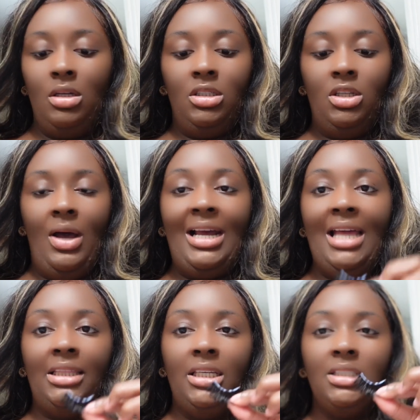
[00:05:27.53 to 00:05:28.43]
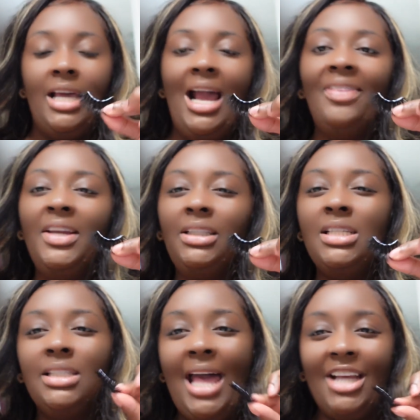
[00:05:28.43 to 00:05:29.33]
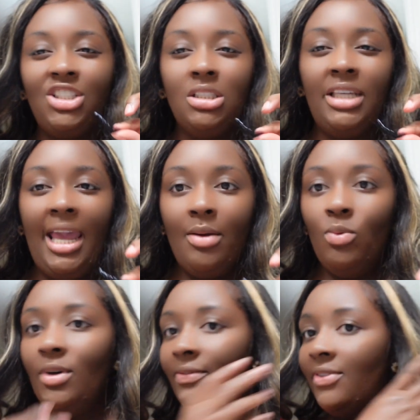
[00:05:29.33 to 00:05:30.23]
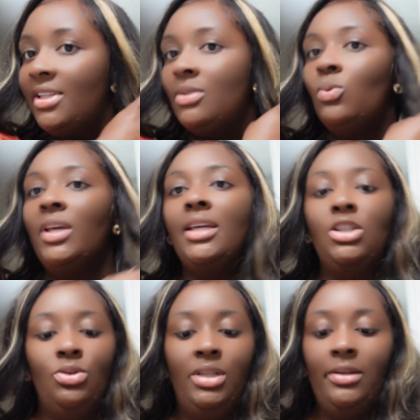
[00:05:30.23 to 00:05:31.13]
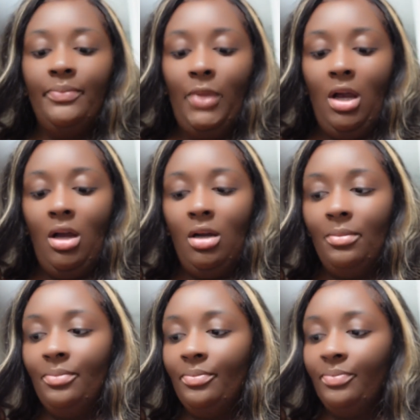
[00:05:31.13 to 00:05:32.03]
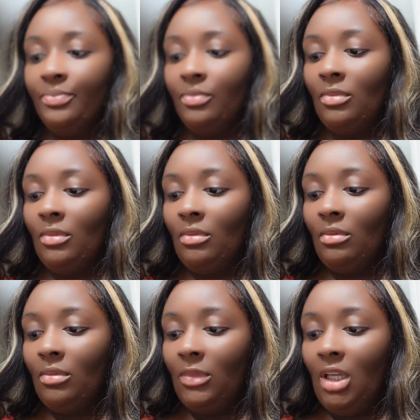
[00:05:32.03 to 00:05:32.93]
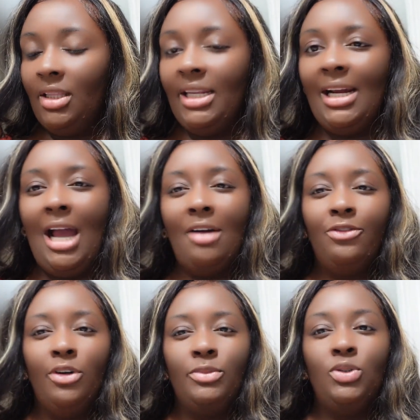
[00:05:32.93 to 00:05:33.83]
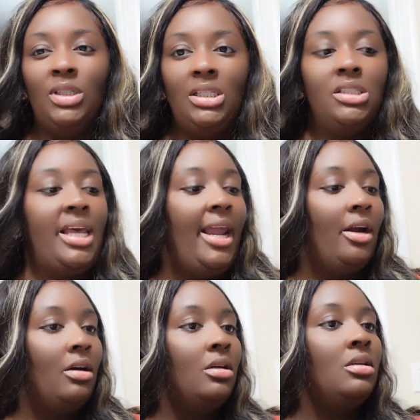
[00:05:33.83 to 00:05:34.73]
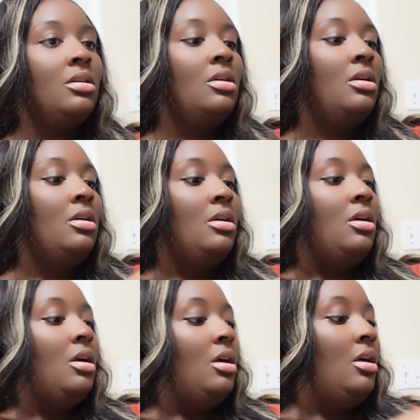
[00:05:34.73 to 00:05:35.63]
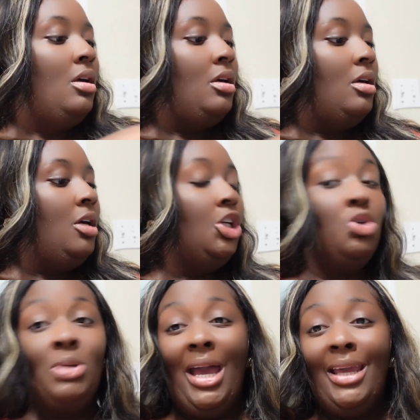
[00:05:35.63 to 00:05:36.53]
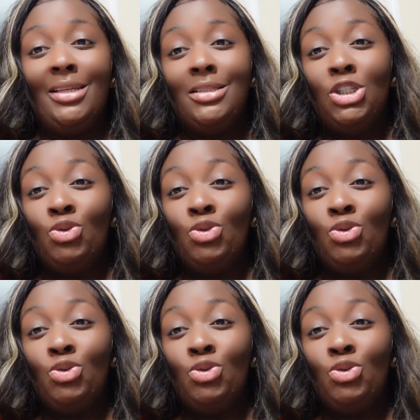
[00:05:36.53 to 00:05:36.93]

So I got these, I think these lashes came with this wig unit that I got from Eunice Hair. Eunice.